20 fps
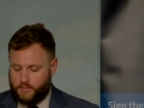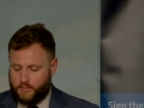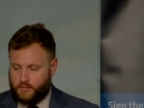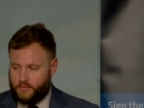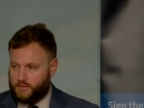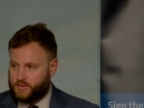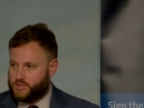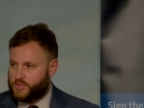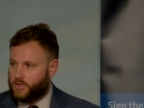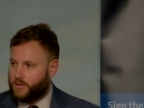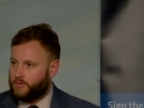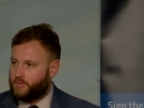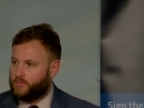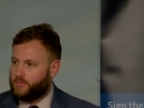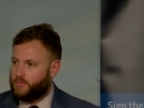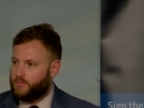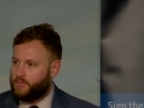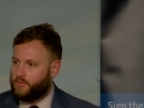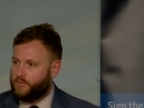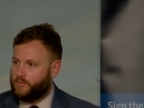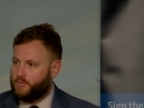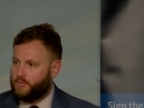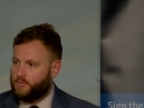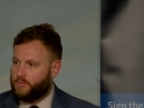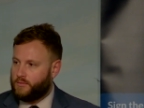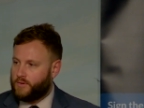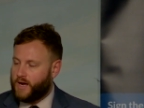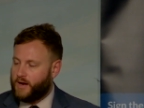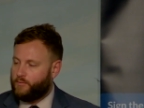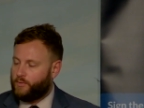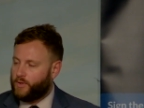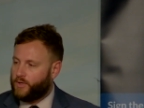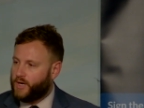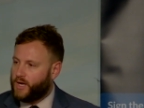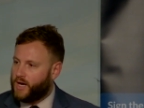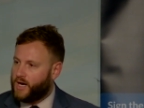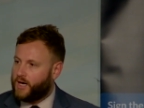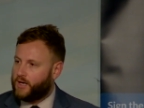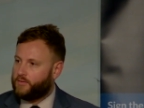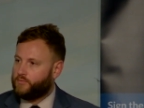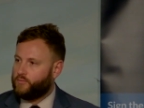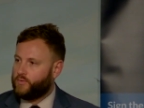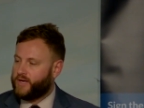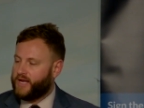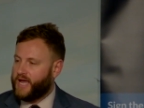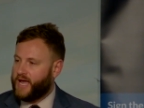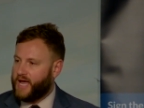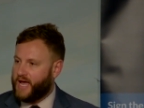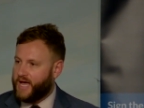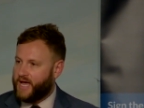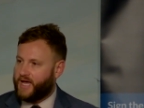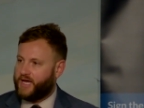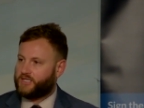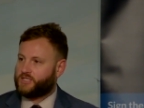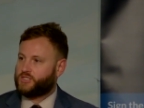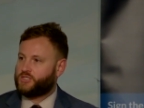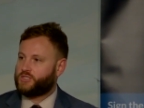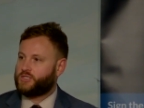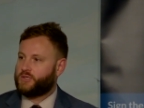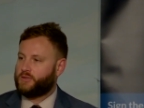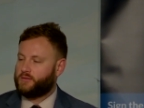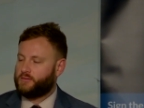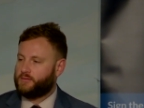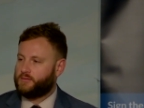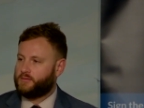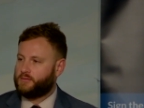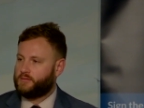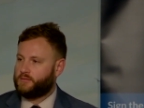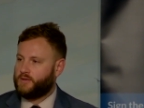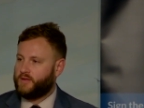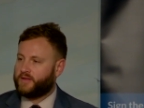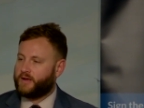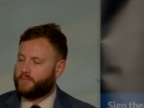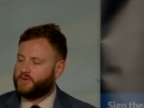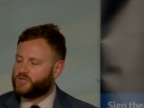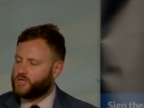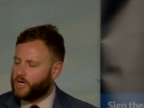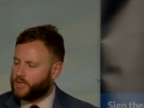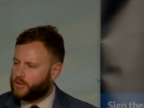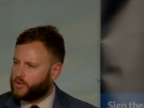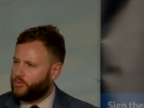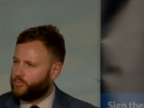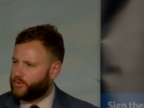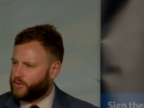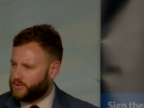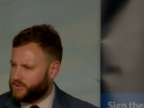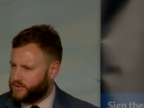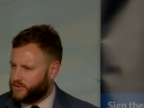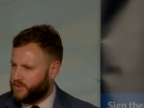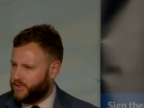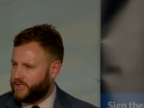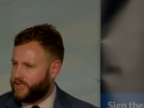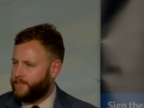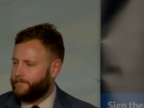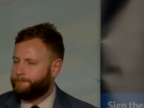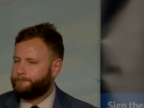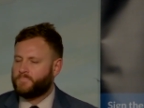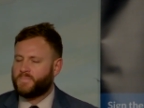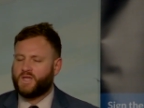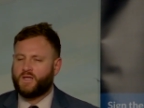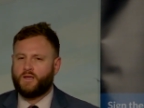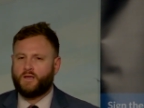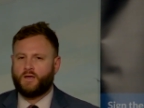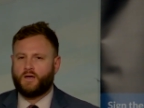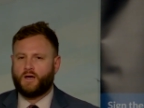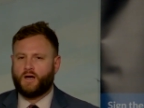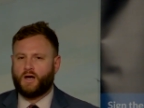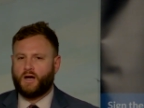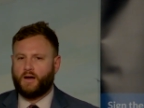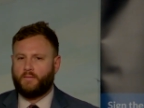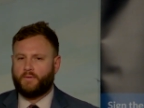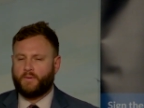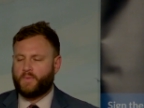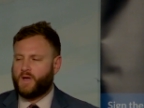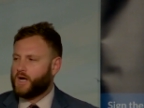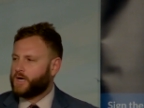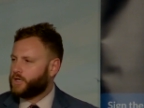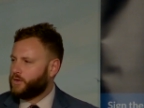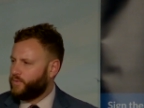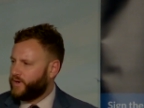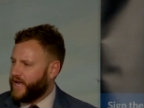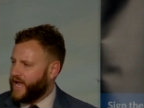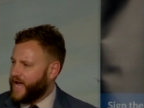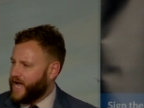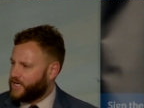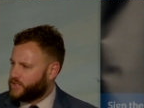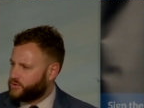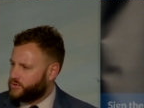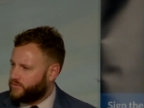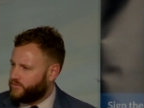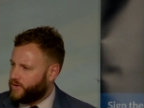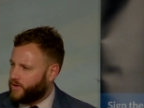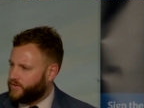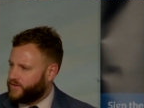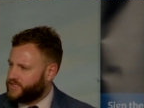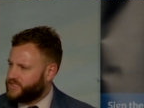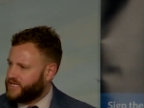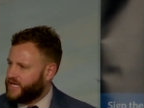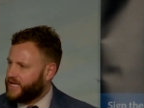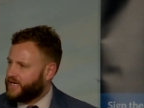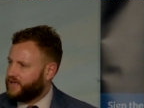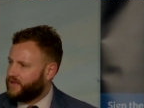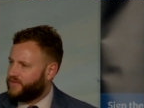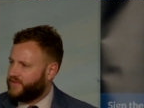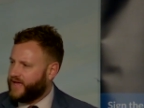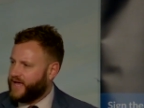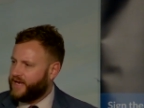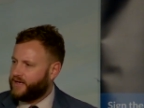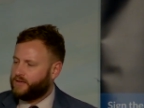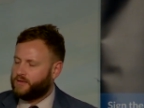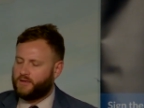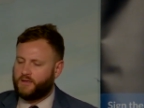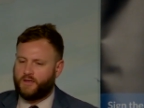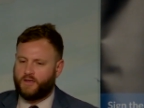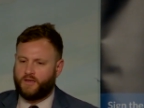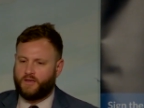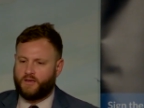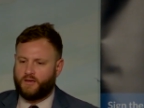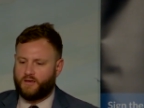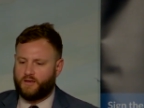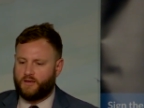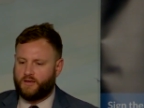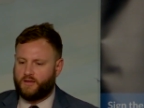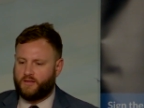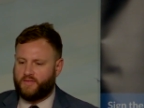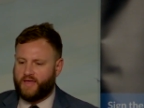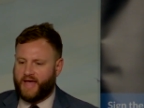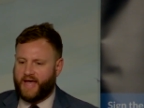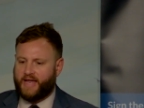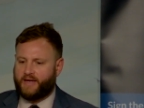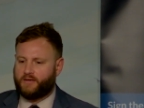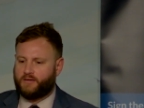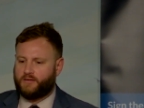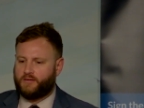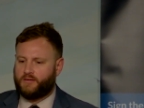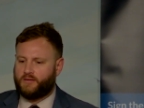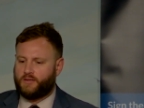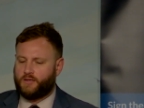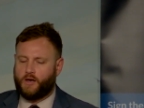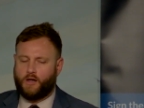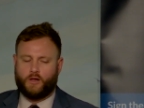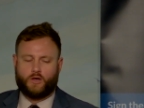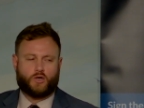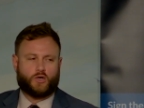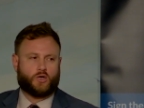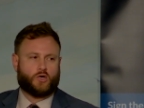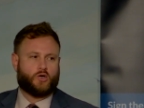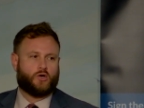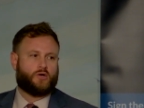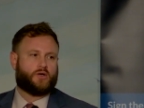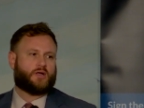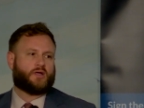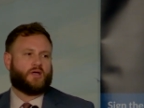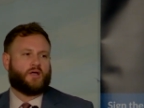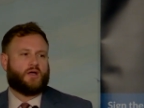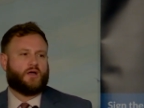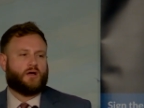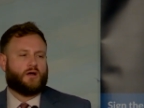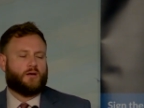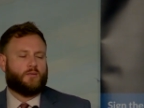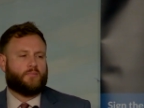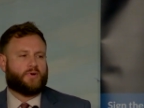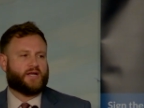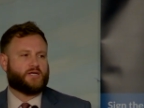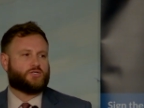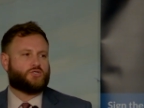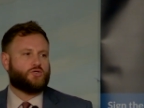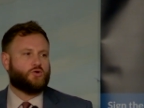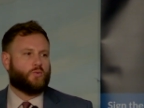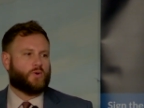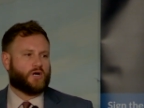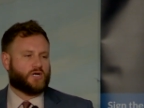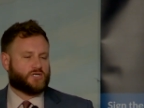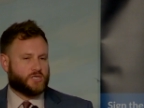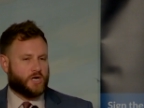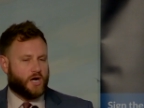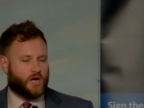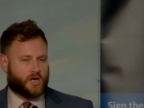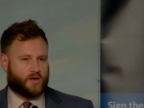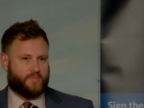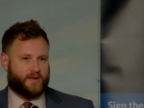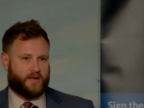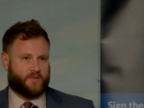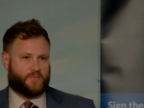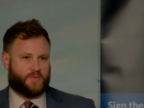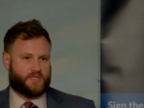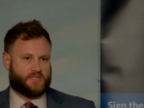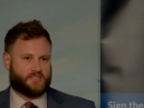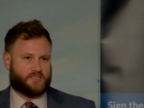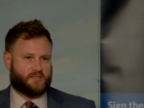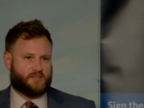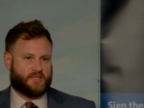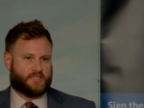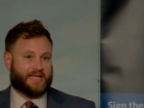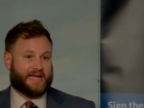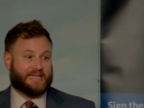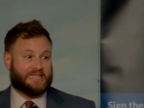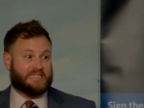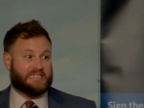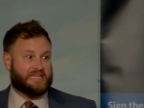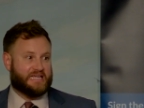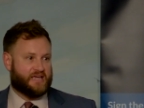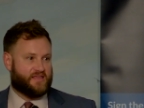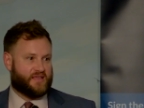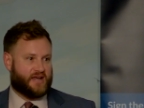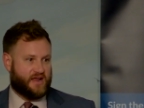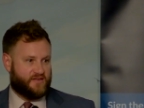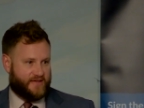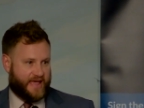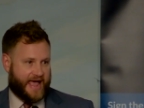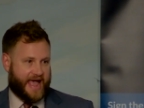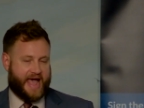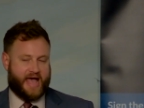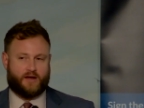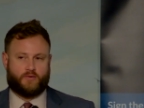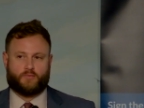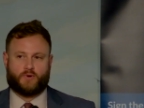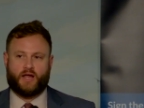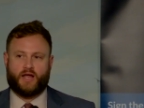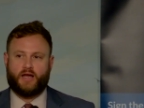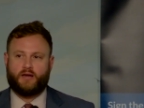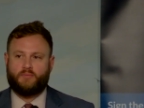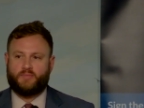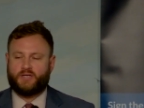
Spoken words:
So I will not rehash. I'm going to talk a little personally. I'm not going to rehash sort of all the data that y'all heard, but I do want to talk about this idea that I've had, right?